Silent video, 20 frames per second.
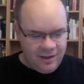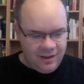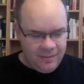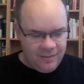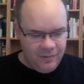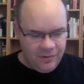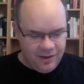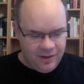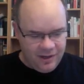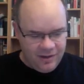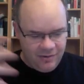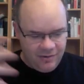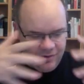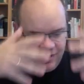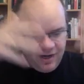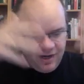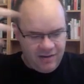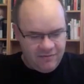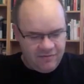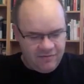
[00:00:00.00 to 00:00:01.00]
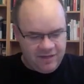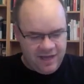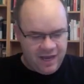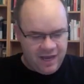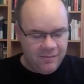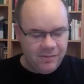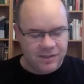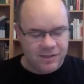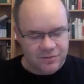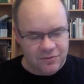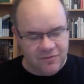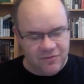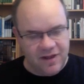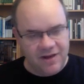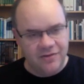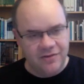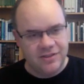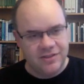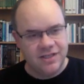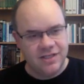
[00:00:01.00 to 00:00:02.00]
you can have tables with
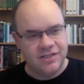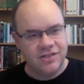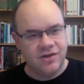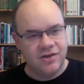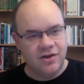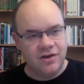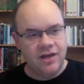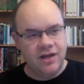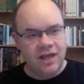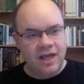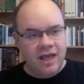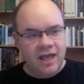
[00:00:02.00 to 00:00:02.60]
values and so on.